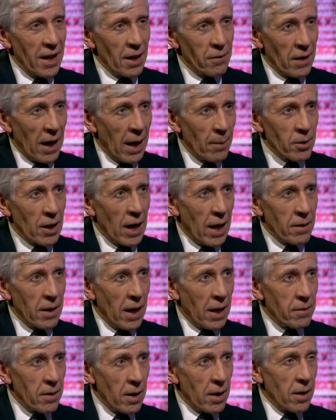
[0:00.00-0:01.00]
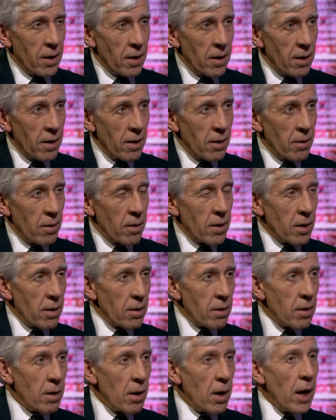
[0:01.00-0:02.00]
And I think is that a strategy you back?